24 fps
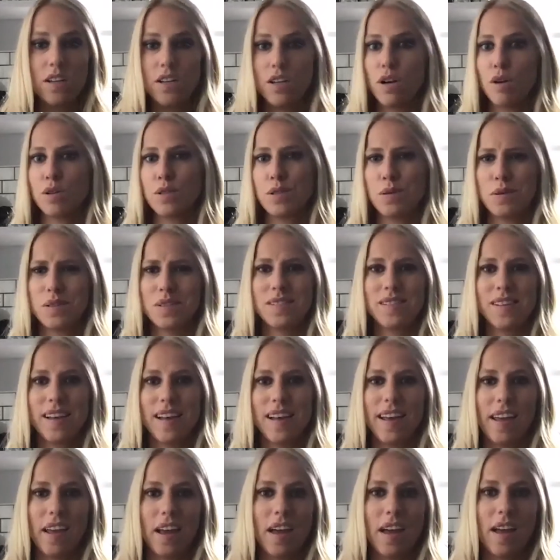so it's
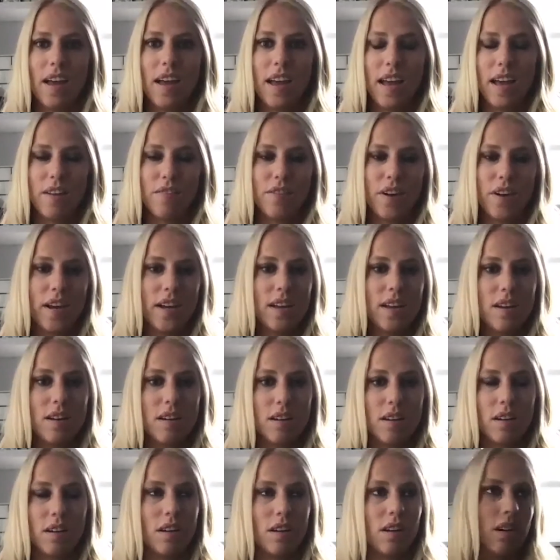like, if I
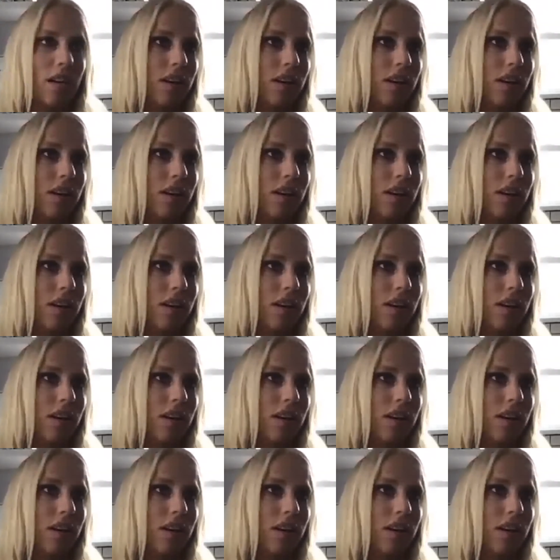can